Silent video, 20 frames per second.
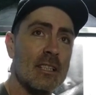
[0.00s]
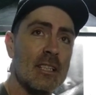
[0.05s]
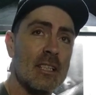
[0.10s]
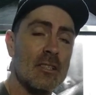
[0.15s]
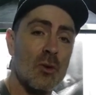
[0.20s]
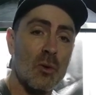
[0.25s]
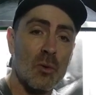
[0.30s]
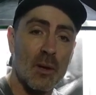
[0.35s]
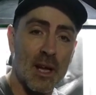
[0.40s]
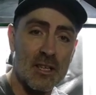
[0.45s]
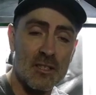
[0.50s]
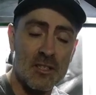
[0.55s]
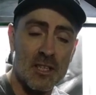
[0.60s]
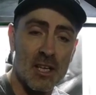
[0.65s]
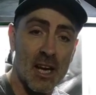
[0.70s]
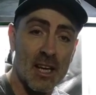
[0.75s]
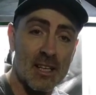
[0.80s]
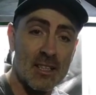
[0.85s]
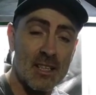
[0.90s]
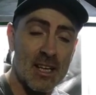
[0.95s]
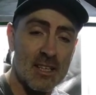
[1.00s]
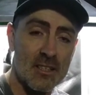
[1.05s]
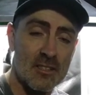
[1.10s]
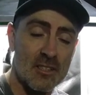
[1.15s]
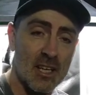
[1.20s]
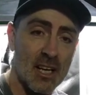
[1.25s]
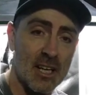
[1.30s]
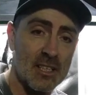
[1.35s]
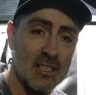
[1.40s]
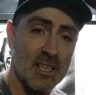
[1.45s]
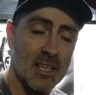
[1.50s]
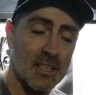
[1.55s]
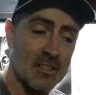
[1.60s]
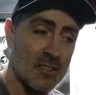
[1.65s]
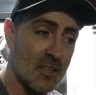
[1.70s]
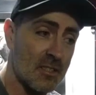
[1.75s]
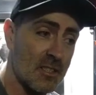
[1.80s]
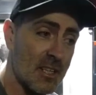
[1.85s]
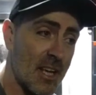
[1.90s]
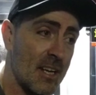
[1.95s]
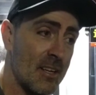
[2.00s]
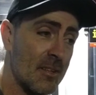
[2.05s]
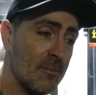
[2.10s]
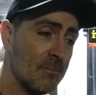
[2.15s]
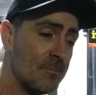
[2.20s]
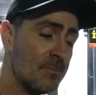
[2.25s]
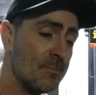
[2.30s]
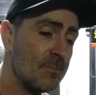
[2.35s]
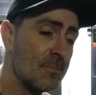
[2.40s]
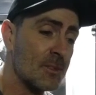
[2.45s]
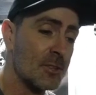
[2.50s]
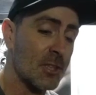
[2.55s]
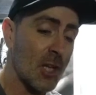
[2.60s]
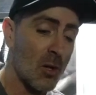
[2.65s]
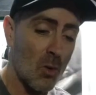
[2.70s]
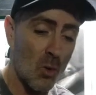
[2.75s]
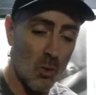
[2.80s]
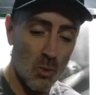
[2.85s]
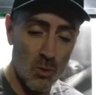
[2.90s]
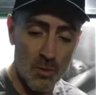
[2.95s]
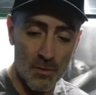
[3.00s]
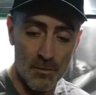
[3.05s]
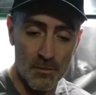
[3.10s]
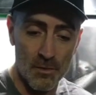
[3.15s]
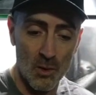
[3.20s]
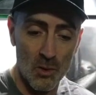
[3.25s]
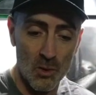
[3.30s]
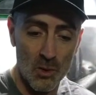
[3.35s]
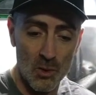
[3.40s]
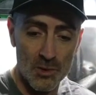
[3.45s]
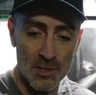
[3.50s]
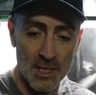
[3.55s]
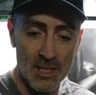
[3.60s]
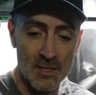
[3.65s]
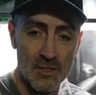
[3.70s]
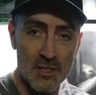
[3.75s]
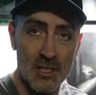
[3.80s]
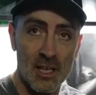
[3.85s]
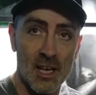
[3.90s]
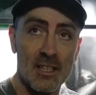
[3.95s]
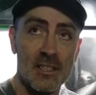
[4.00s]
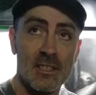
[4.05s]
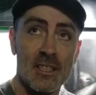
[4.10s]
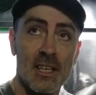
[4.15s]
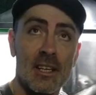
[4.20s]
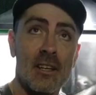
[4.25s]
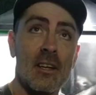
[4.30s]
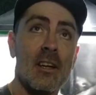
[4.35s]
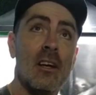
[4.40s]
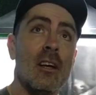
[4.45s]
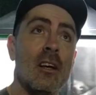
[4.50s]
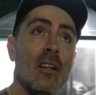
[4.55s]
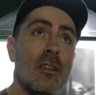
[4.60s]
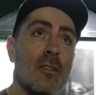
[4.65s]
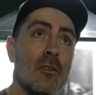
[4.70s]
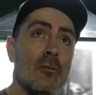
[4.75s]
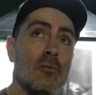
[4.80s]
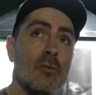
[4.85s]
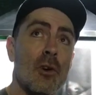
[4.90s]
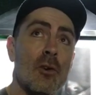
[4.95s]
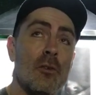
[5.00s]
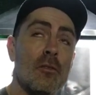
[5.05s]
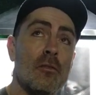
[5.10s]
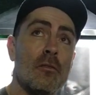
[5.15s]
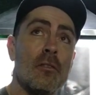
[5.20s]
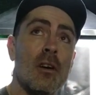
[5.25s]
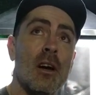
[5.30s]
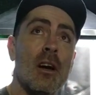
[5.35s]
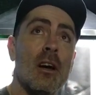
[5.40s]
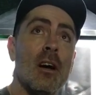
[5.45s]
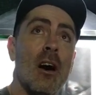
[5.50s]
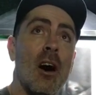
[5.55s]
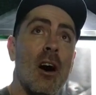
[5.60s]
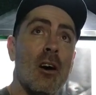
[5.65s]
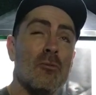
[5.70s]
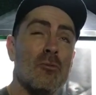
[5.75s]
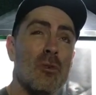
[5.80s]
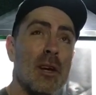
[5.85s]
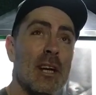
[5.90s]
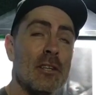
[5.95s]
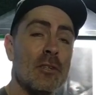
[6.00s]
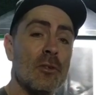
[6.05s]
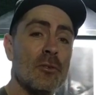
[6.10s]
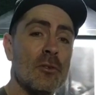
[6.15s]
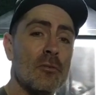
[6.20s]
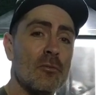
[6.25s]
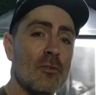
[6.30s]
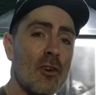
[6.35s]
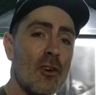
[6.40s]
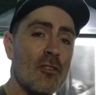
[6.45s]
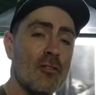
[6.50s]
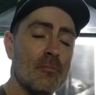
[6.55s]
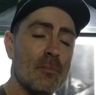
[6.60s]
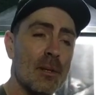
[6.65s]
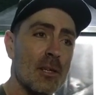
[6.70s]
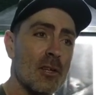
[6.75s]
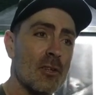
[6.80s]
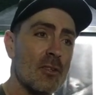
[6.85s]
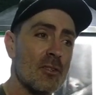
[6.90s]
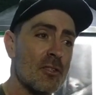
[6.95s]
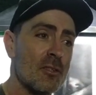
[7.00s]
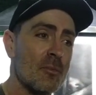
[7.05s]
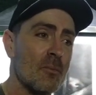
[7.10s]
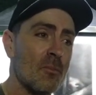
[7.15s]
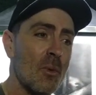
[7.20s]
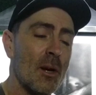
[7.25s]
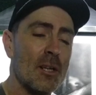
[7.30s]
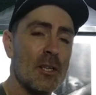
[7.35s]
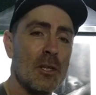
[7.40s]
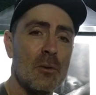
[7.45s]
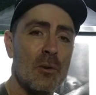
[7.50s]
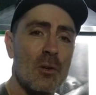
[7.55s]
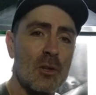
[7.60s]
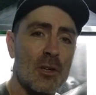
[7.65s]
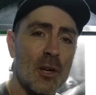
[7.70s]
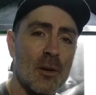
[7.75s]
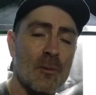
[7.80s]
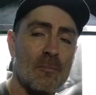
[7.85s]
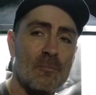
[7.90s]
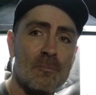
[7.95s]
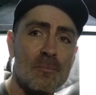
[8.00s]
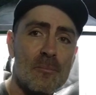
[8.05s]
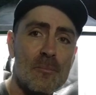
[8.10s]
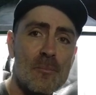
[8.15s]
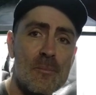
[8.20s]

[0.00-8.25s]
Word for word: This is all insulate, insulated as I said, so all the floors insulated, the roof. I redone the roof because when you look at